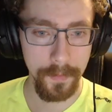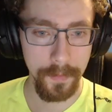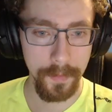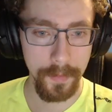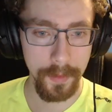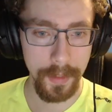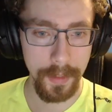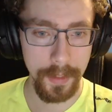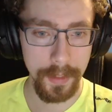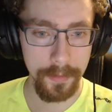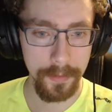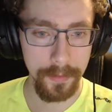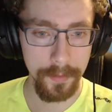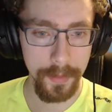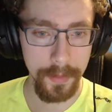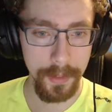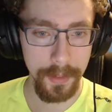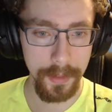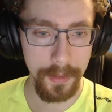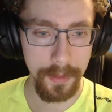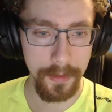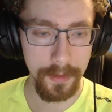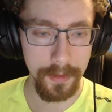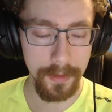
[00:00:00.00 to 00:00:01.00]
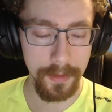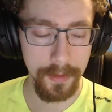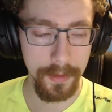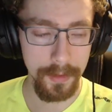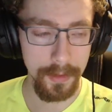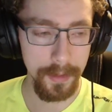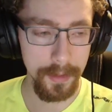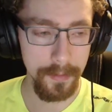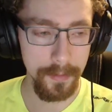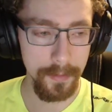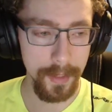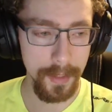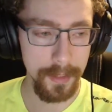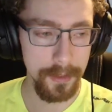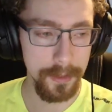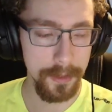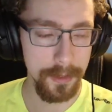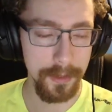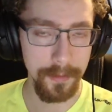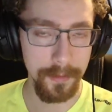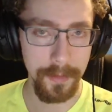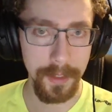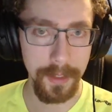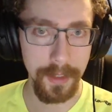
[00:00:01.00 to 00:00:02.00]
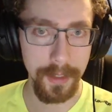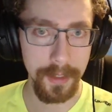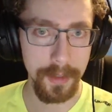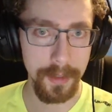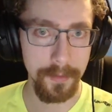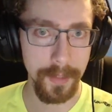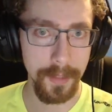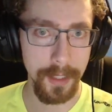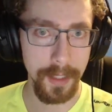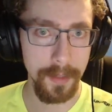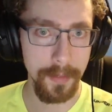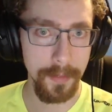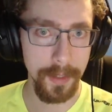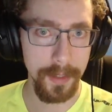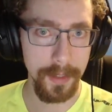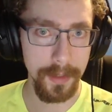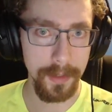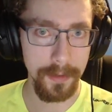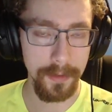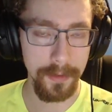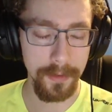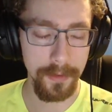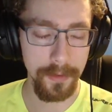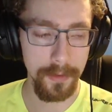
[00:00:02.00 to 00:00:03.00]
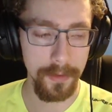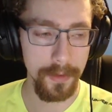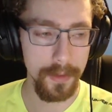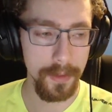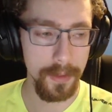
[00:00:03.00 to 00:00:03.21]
that would be the mainstream media, in my opinion, who